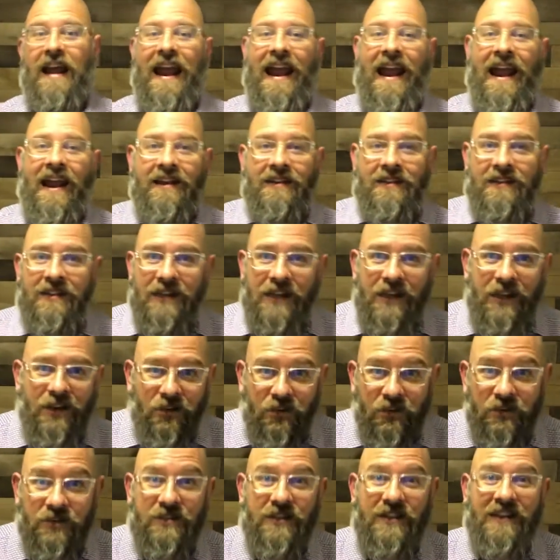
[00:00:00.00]
and
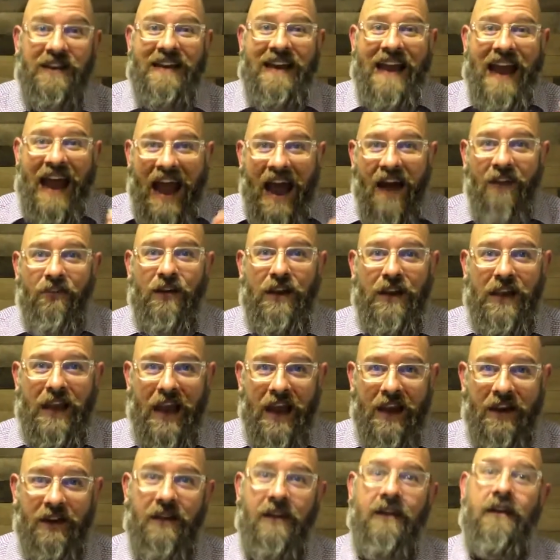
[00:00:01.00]
leaders
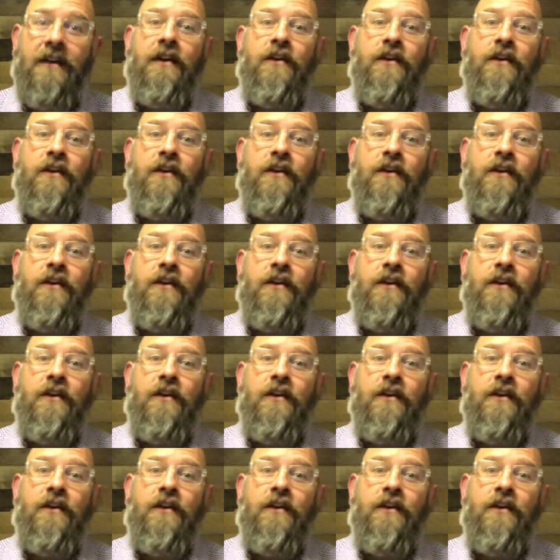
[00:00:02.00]
navigate